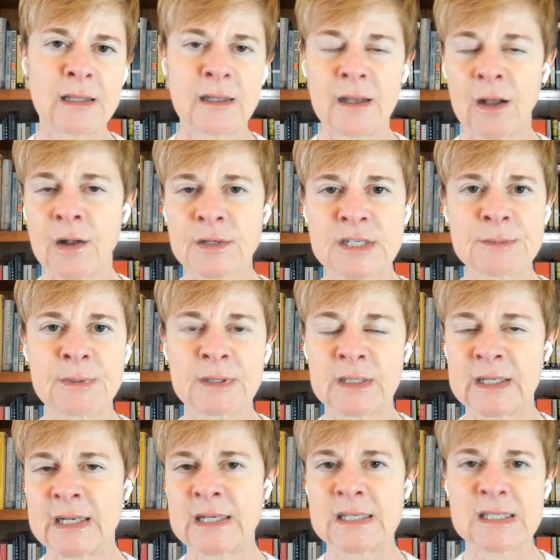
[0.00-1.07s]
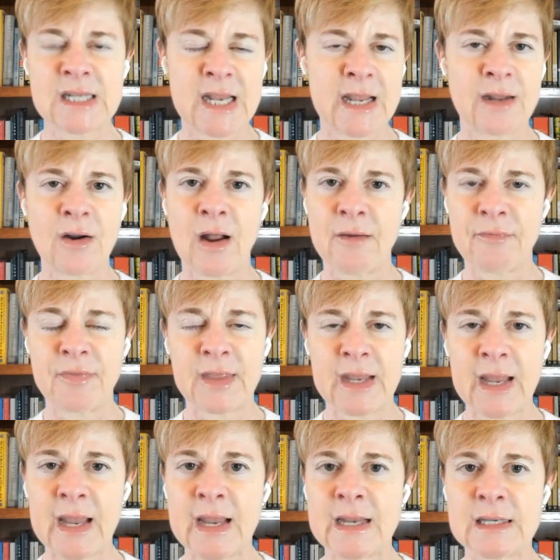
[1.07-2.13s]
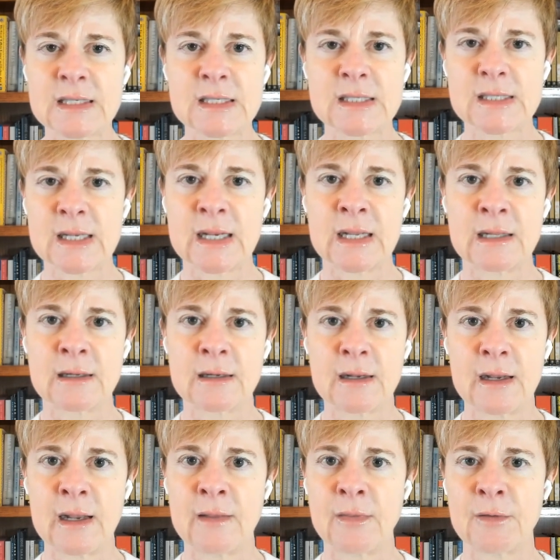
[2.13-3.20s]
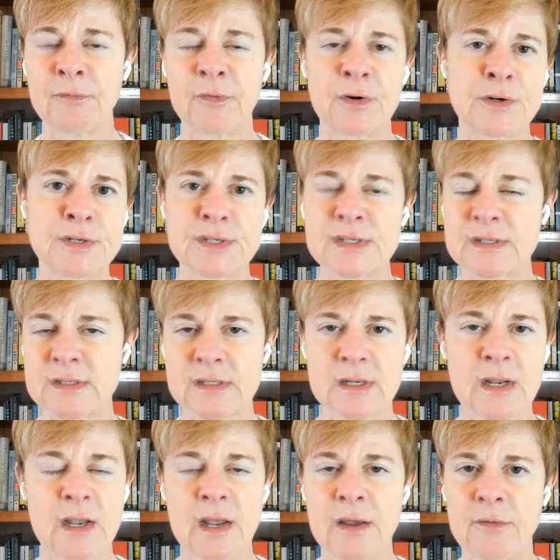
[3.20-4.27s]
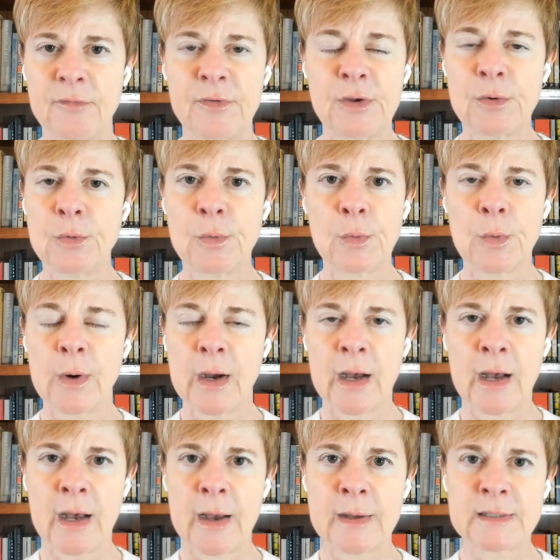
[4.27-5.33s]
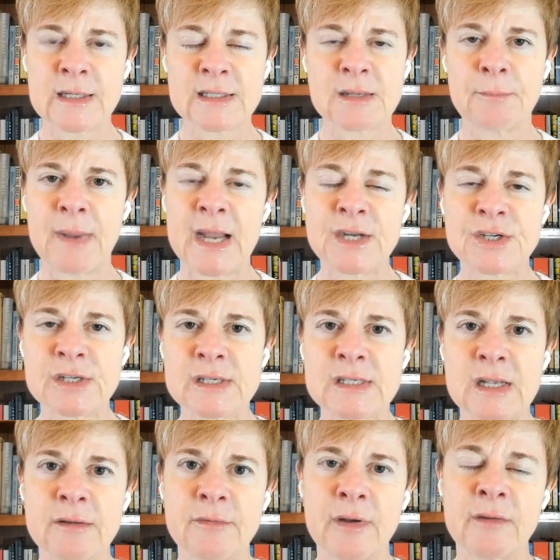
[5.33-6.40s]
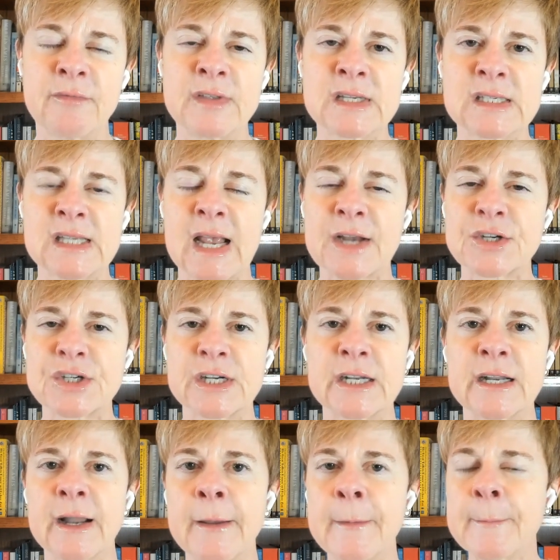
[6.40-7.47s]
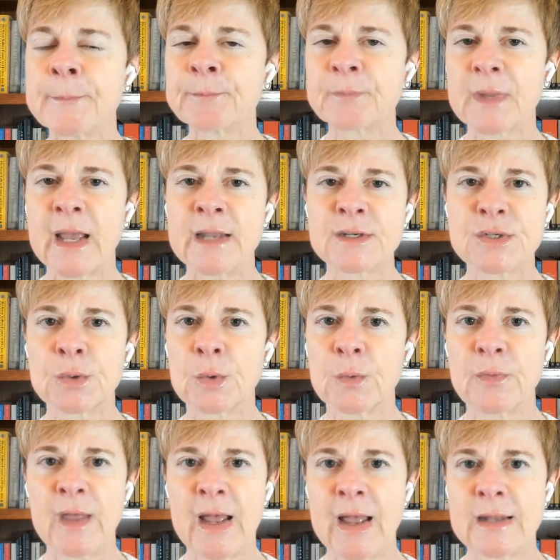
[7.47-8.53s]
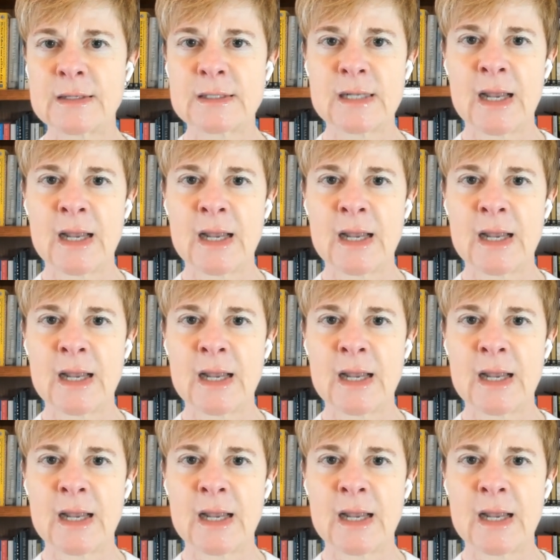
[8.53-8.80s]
Ultimately, he's taken off the case in the first few dozen pages of this section and told that